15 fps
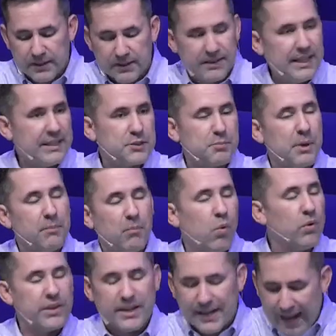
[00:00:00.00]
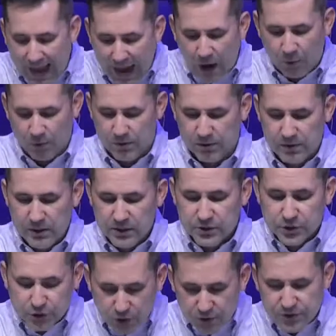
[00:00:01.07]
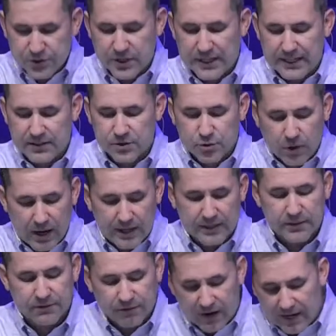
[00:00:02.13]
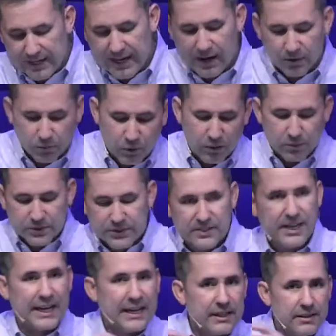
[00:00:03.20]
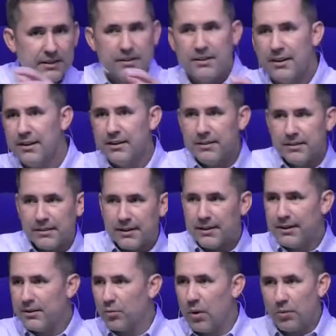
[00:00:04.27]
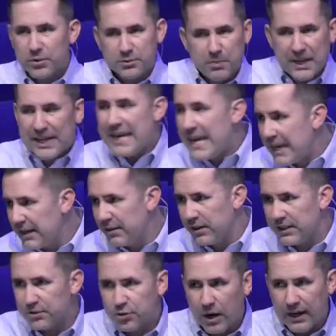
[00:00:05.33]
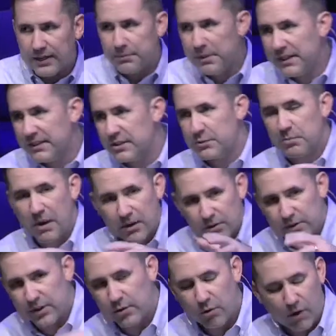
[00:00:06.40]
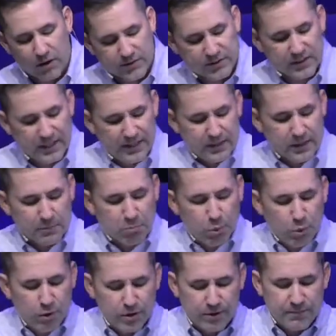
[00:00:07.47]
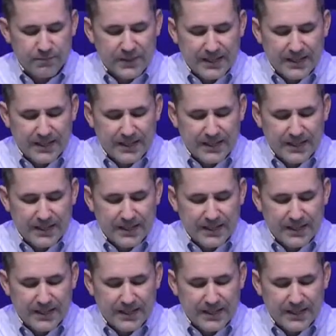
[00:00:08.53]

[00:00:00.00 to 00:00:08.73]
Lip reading: they spent more than an hour searching and trying to find out what was in, what was being hidden and trying to be smuggled across the border.